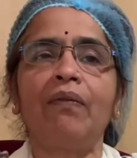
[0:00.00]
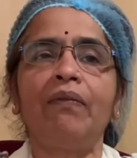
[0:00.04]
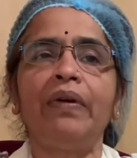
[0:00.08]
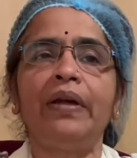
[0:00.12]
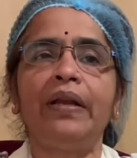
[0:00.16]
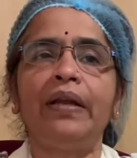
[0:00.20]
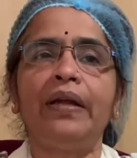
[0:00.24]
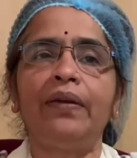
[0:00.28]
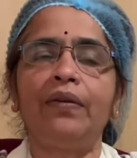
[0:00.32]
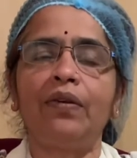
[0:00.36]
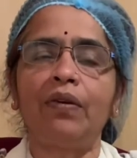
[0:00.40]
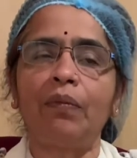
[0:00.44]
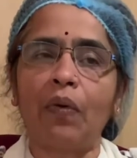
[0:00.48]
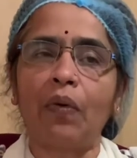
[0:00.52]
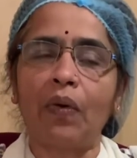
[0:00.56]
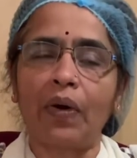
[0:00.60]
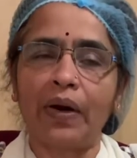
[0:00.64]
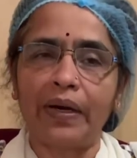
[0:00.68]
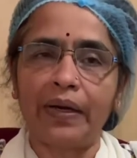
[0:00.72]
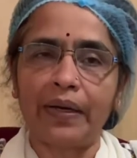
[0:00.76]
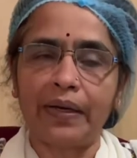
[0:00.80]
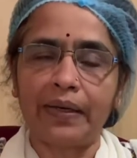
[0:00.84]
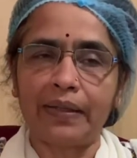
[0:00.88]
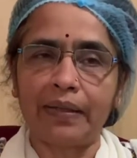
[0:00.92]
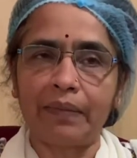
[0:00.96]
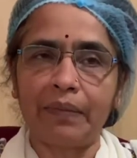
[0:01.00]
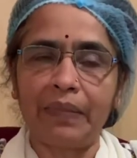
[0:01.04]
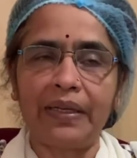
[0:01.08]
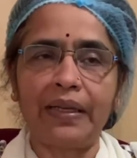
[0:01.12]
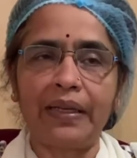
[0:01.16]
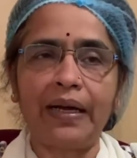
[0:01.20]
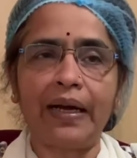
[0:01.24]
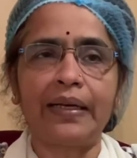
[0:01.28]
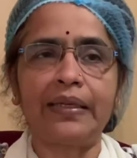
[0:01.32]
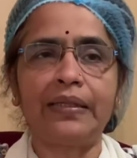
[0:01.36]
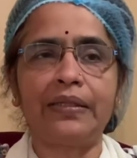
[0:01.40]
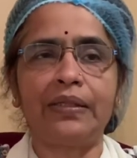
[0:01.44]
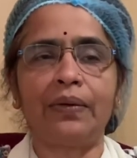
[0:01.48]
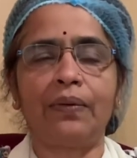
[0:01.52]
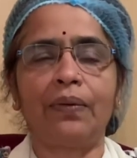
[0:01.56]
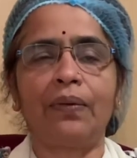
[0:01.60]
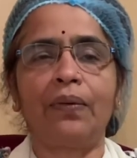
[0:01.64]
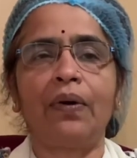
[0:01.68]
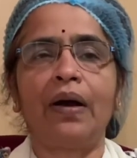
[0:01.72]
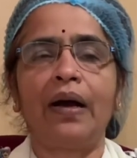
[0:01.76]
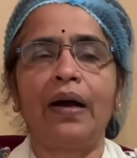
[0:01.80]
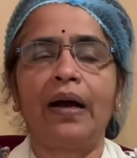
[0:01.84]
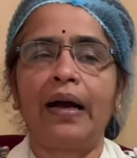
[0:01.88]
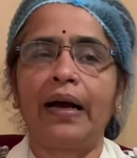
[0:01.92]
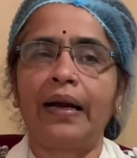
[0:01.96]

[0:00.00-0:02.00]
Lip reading: we need to monitor them in the ICU.